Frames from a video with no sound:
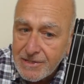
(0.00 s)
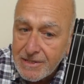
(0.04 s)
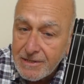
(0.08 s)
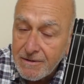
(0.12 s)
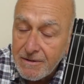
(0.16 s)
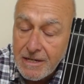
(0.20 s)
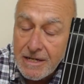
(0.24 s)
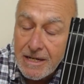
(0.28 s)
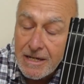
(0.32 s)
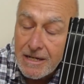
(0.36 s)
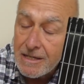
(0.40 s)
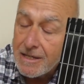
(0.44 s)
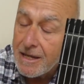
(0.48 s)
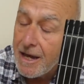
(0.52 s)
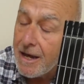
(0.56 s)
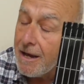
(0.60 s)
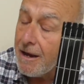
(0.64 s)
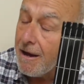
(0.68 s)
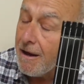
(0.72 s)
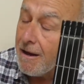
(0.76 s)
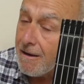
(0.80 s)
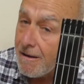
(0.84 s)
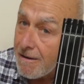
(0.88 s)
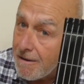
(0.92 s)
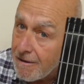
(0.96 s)
and indeed they
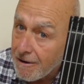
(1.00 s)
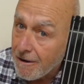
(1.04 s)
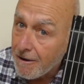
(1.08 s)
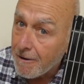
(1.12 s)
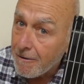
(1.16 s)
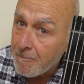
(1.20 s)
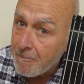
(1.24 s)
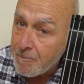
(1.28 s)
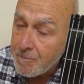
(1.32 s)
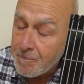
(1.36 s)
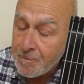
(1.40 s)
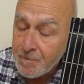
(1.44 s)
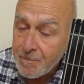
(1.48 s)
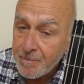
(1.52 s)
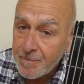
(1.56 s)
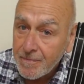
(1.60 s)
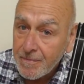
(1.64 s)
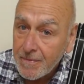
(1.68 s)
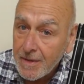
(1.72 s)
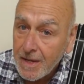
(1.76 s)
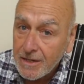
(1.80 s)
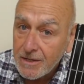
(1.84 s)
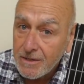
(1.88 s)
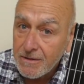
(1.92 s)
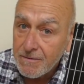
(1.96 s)
are
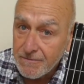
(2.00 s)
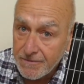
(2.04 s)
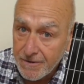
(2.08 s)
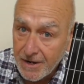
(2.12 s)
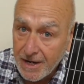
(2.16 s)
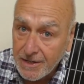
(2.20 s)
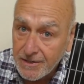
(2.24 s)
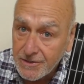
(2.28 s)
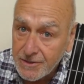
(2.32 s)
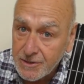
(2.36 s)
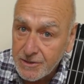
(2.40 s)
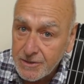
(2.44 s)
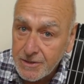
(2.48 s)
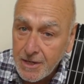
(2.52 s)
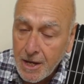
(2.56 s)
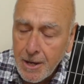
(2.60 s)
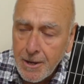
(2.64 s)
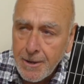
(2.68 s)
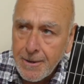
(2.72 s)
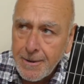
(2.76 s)
frets.